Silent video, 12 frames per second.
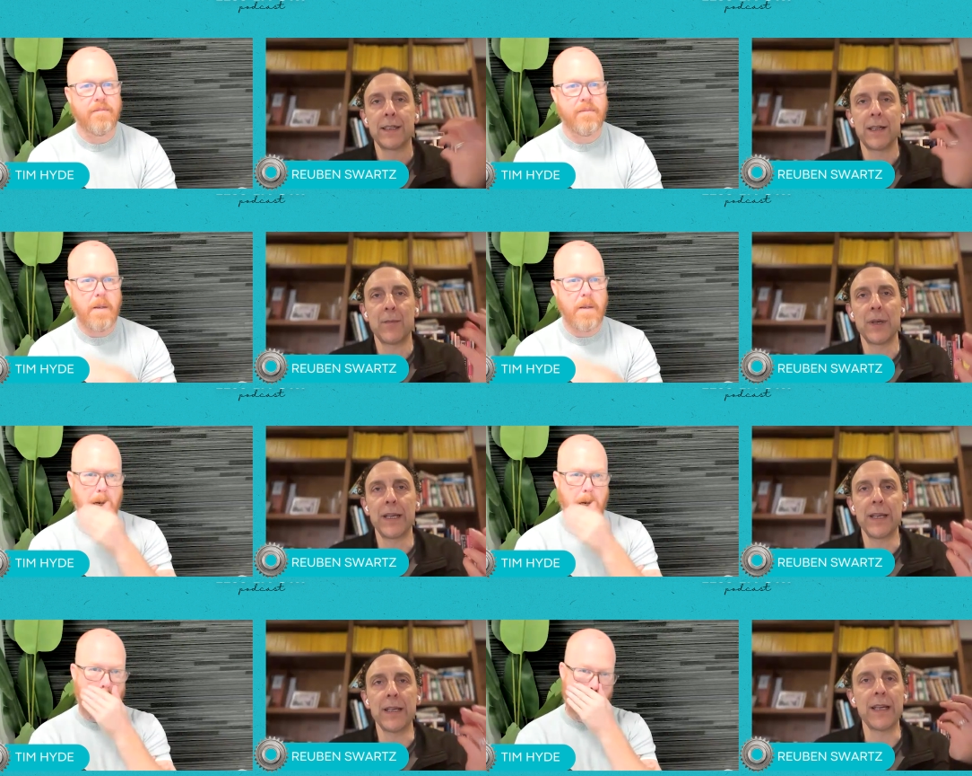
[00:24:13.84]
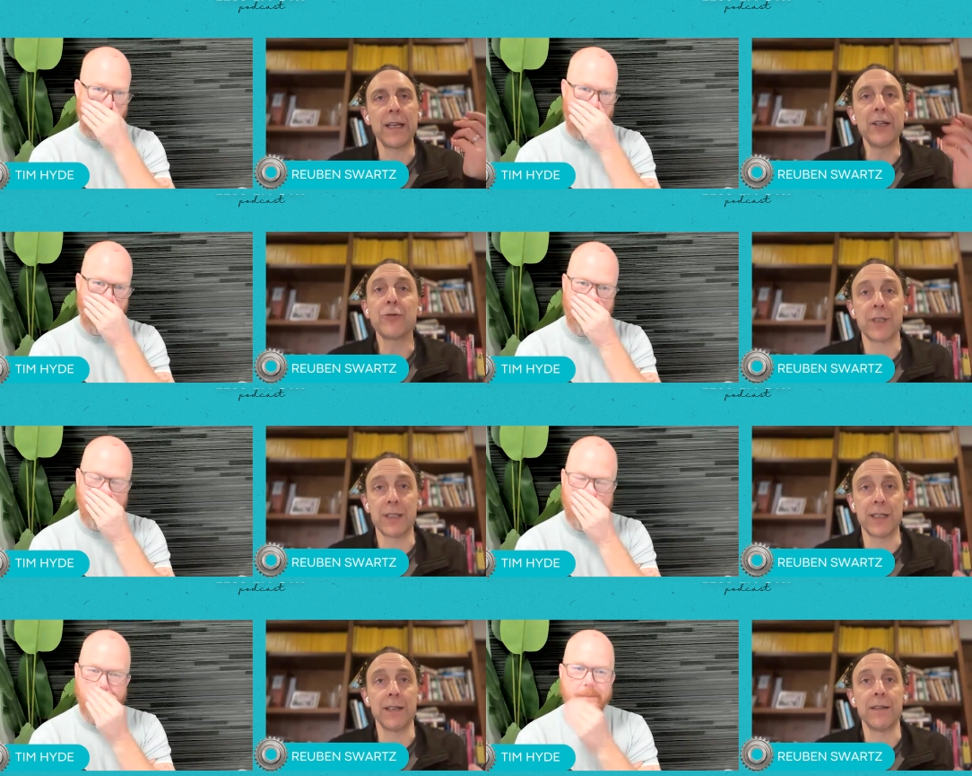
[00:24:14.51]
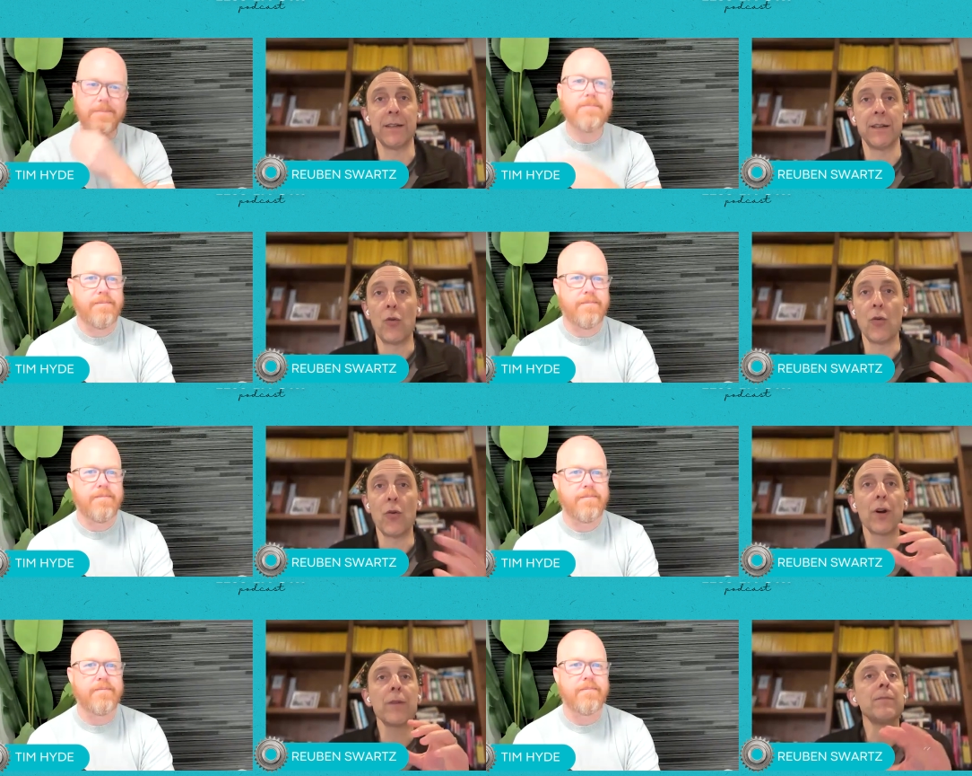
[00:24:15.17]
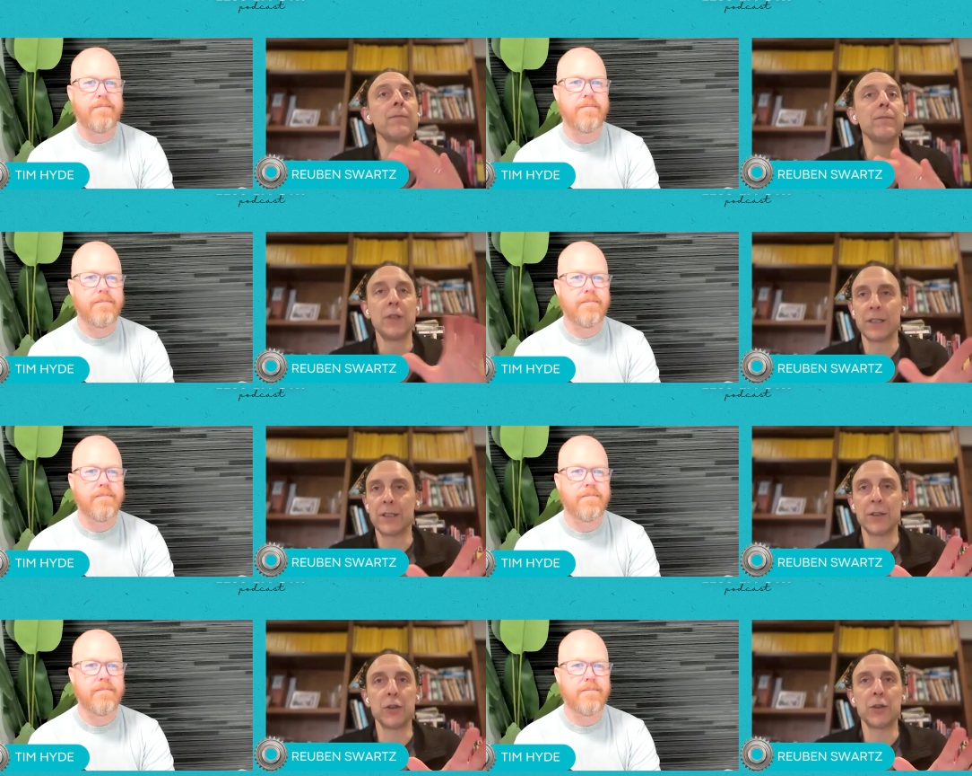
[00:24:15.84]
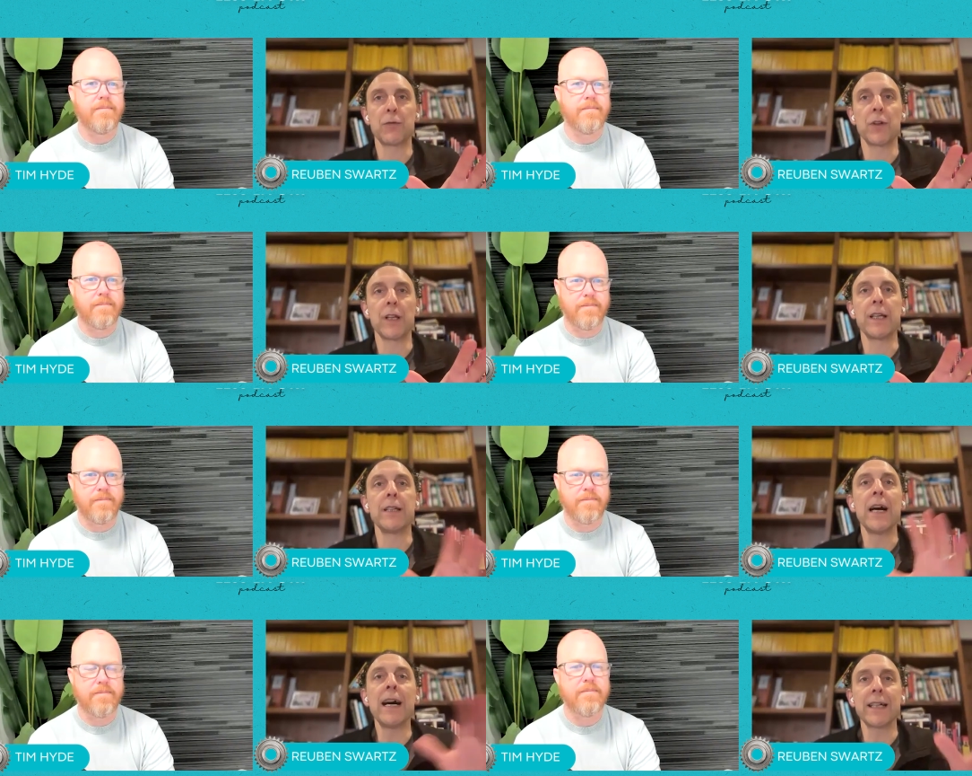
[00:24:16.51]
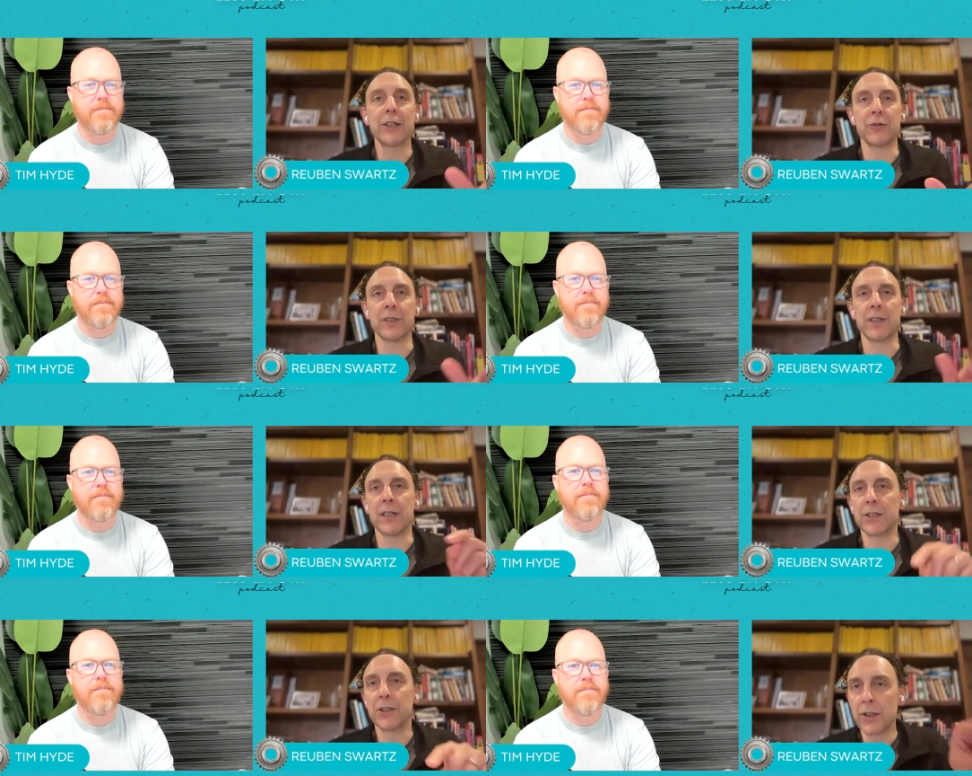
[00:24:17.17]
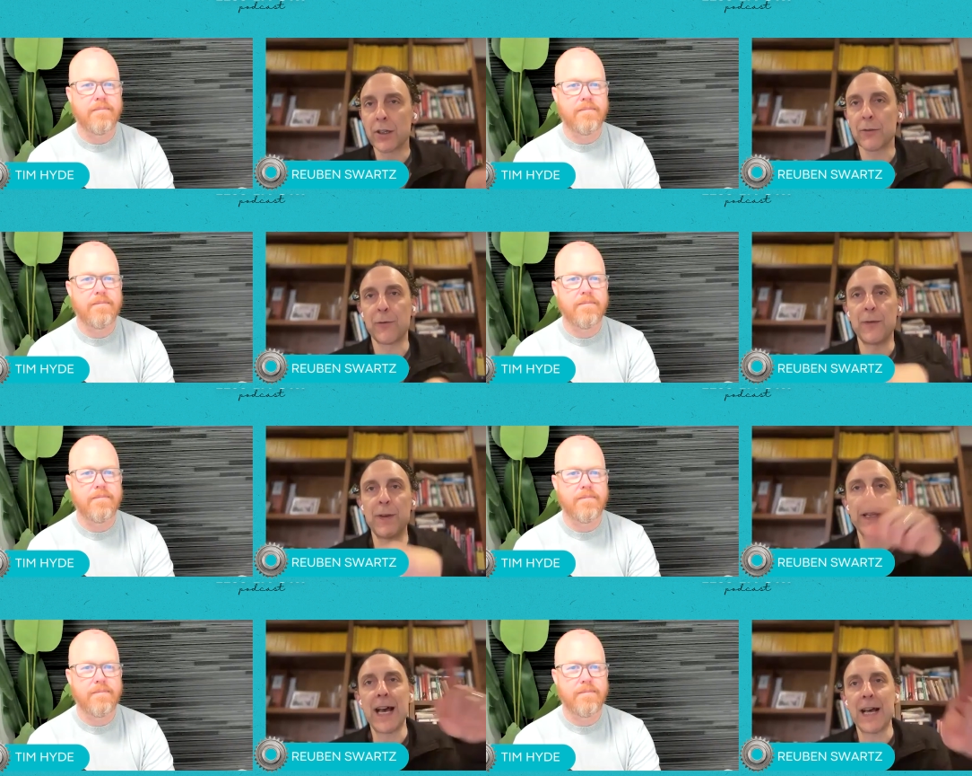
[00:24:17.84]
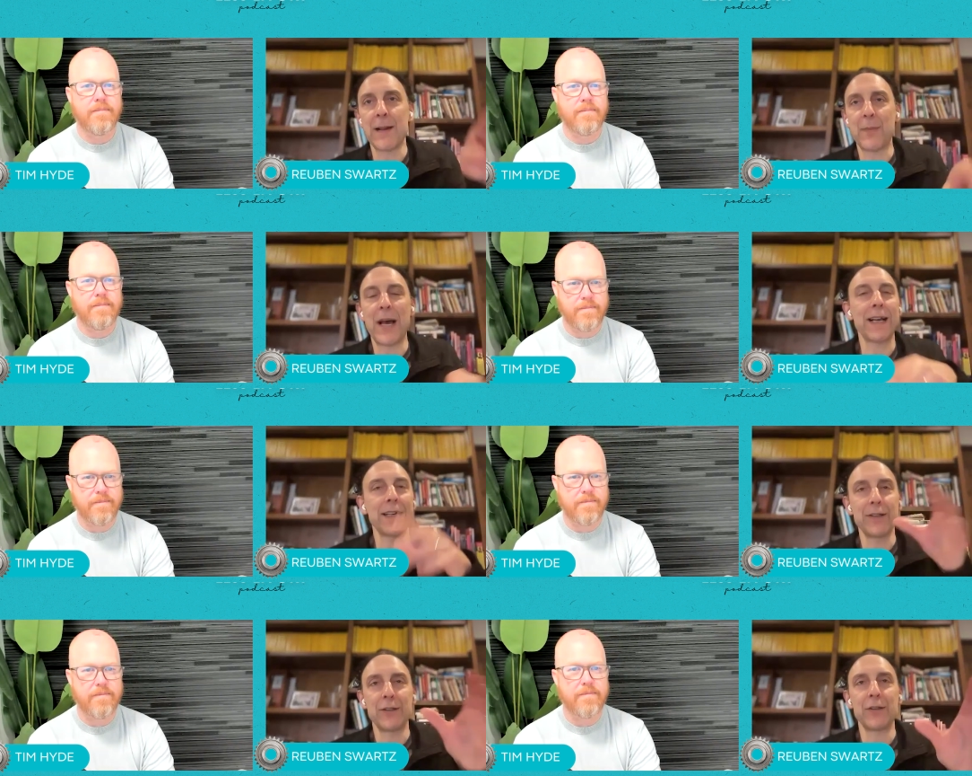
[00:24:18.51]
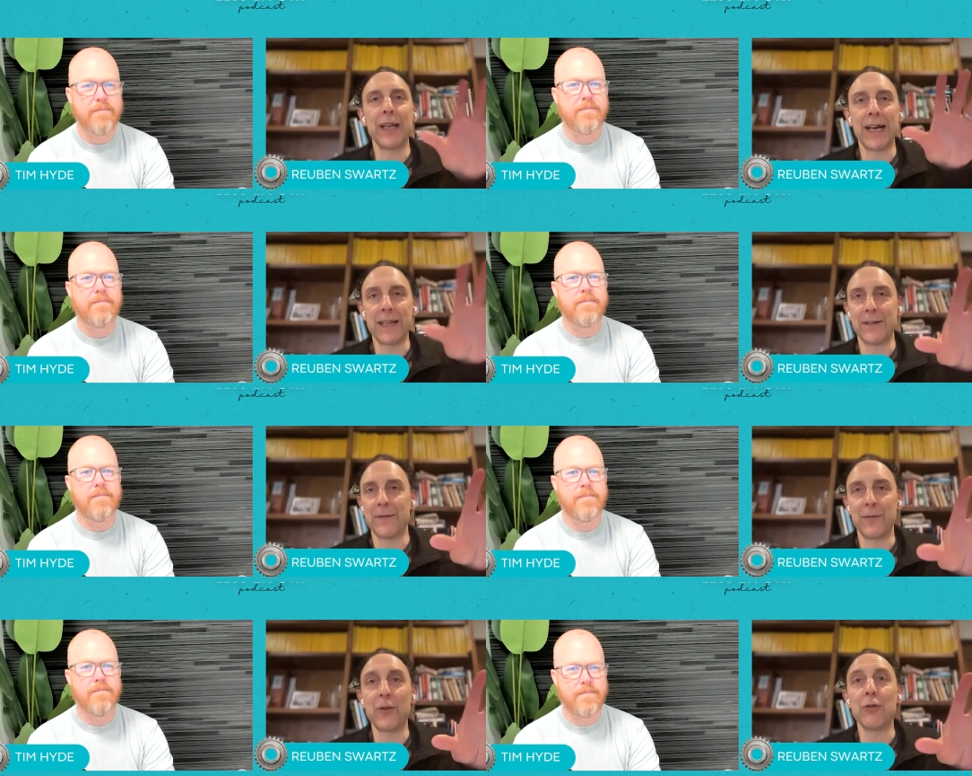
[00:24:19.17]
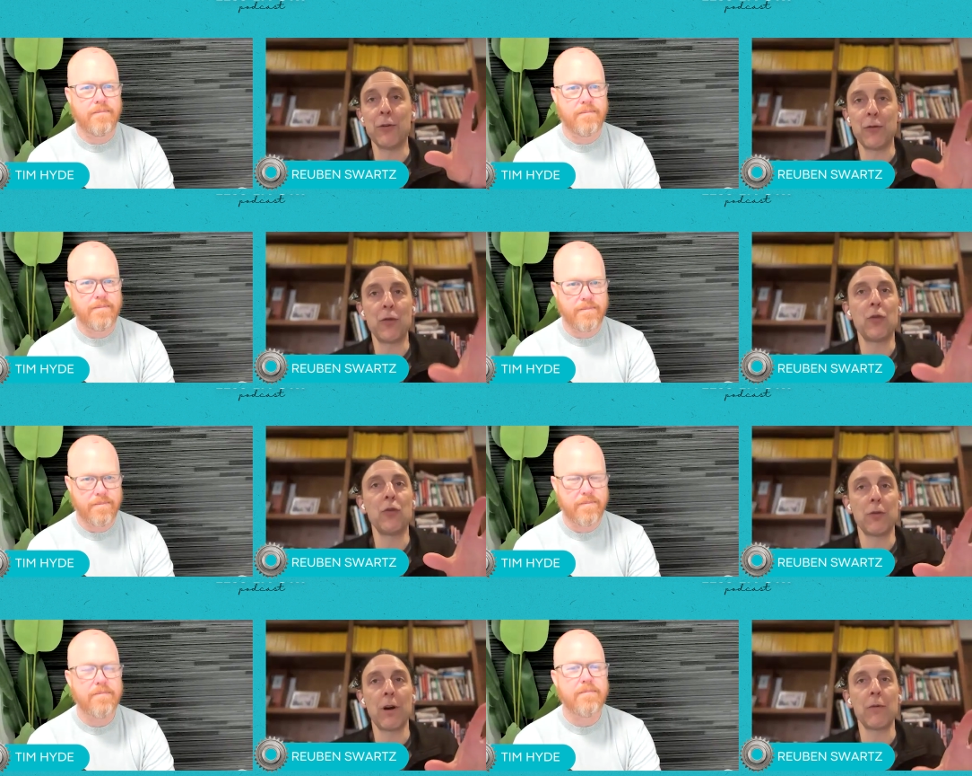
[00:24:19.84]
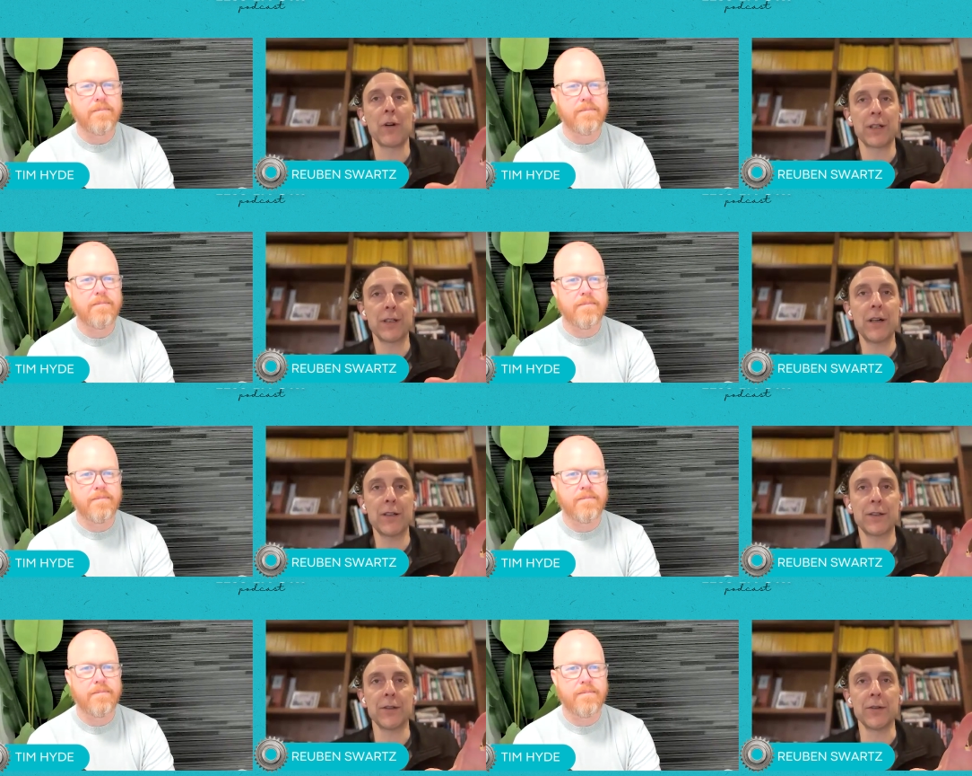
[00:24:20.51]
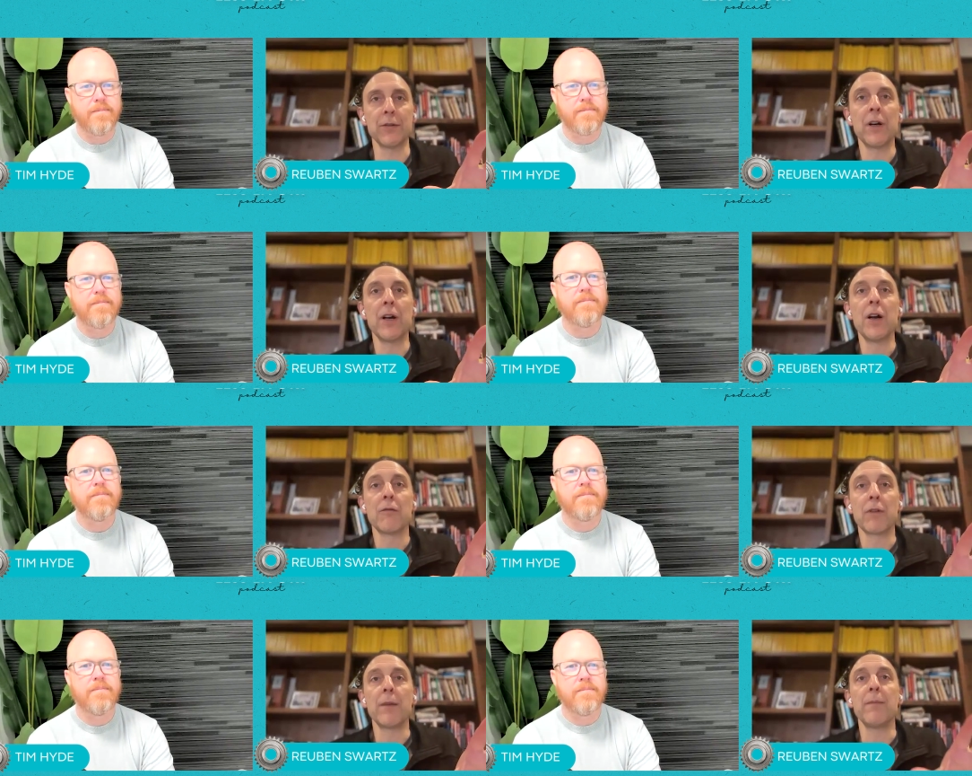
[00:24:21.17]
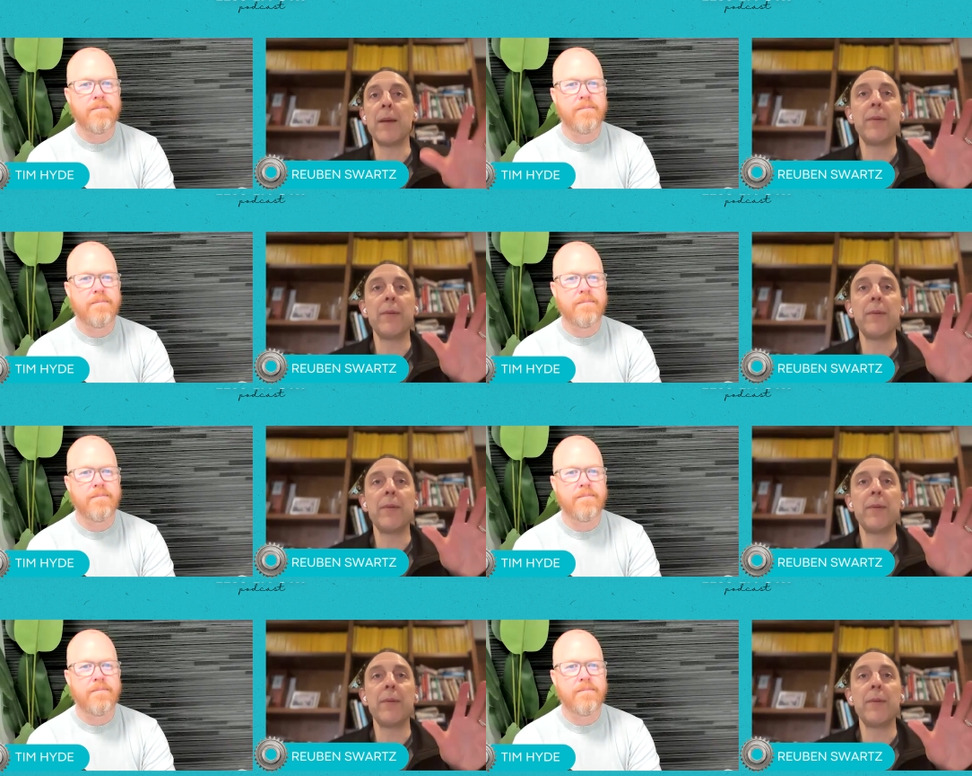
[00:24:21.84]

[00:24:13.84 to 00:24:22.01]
Speaker 1: somebody interested or just as usefully not interested because you're going to feed that back into that view of who do I want to talk to, right?